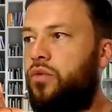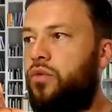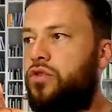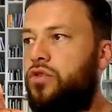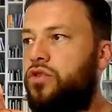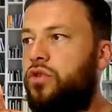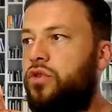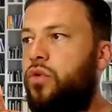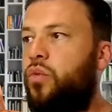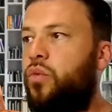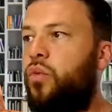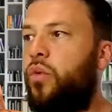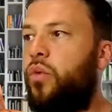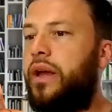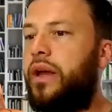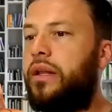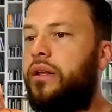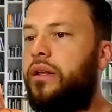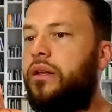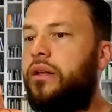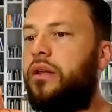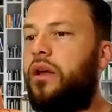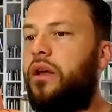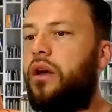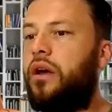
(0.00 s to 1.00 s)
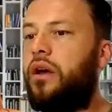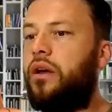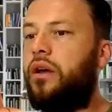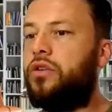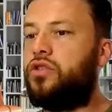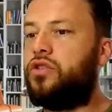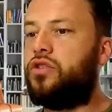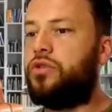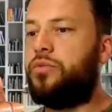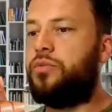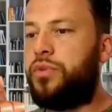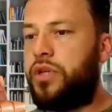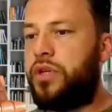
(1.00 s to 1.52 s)
so when uh,
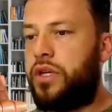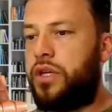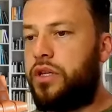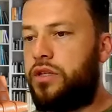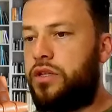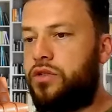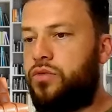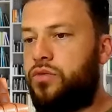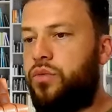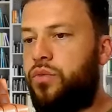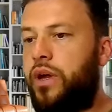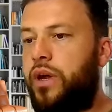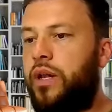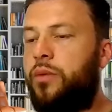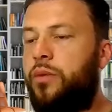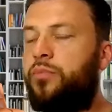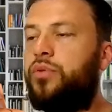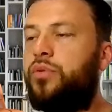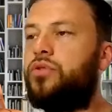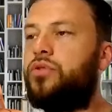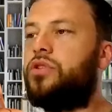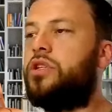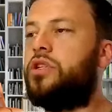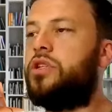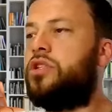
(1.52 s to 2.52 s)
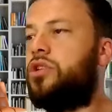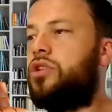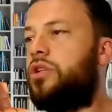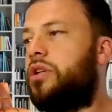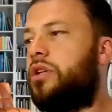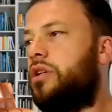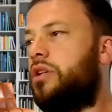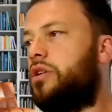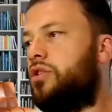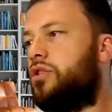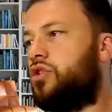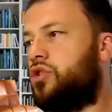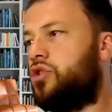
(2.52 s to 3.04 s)
Jupiter is well positioned
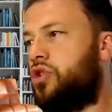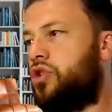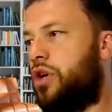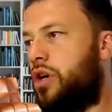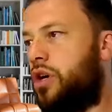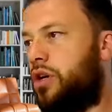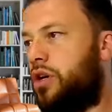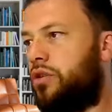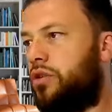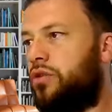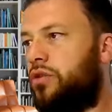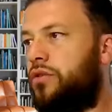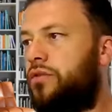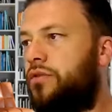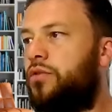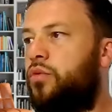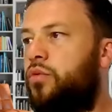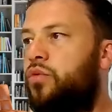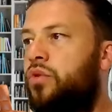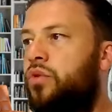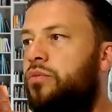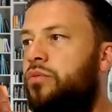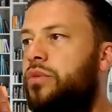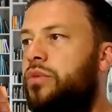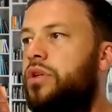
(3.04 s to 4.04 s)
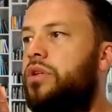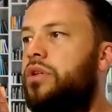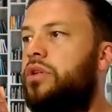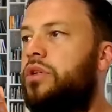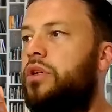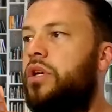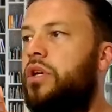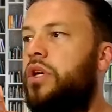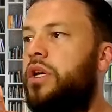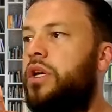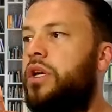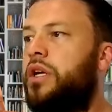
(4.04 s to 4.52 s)
in the chart of a woman,